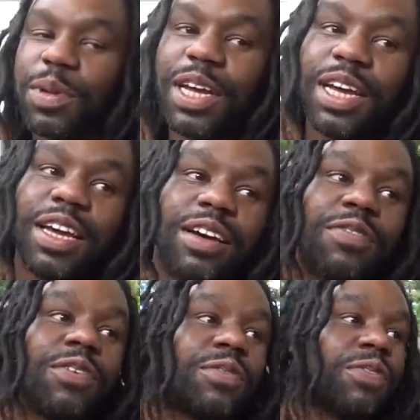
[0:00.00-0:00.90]
Man,
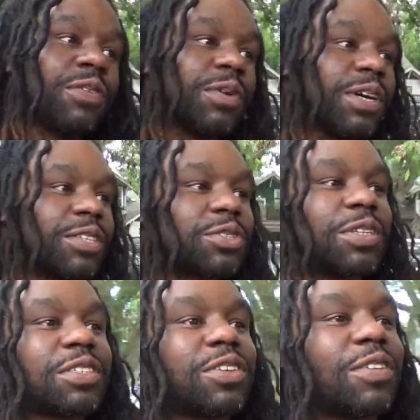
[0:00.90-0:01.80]
for, for real, the
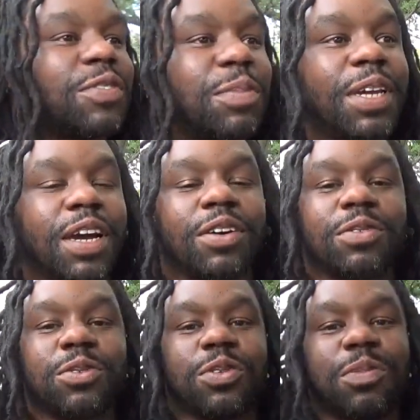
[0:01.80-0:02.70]
streets talk for me. I don't
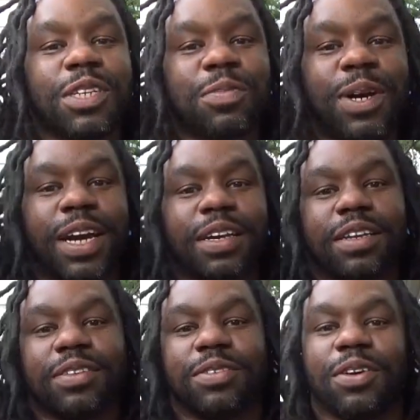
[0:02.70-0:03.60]
do too much bragging,
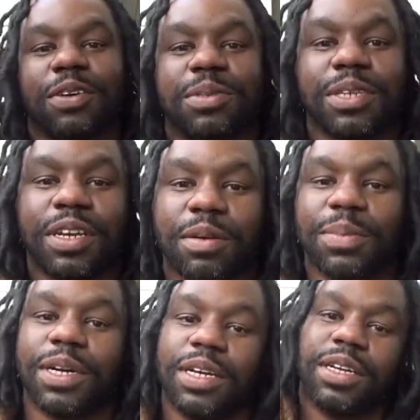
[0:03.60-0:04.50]
you know what I'm saying?
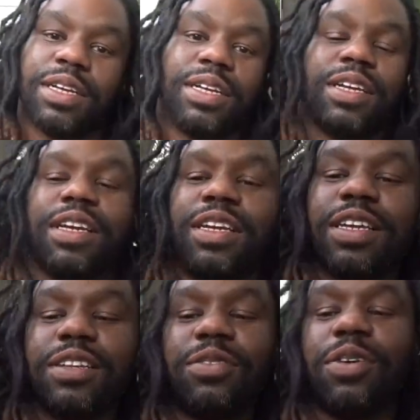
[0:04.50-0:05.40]
But
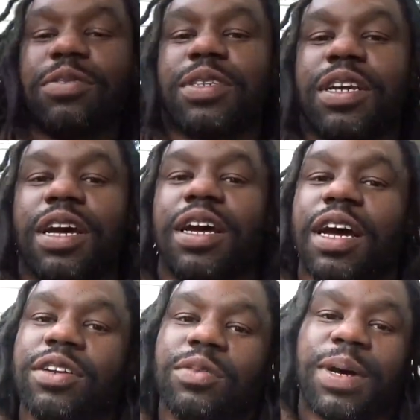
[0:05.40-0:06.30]
you know what I'm saying? Yeah, I,
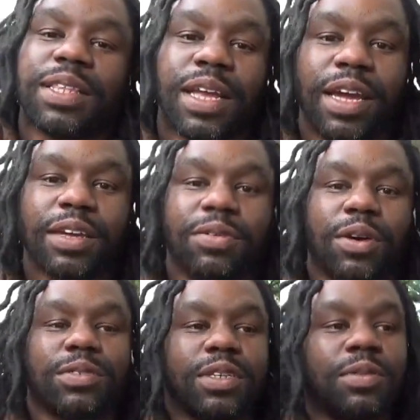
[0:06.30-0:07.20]
I, do my thing, you know what
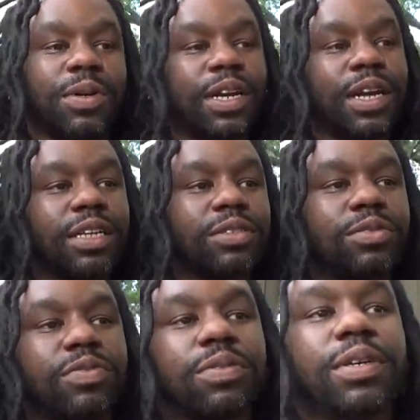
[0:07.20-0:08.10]
I'm saying, when I got to,
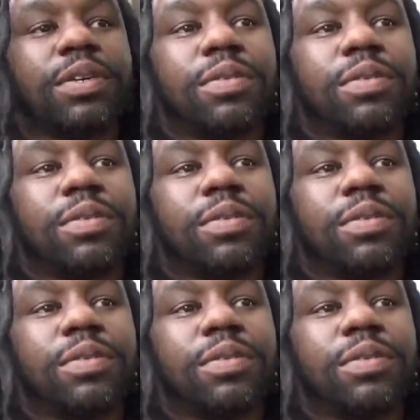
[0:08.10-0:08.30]
for real.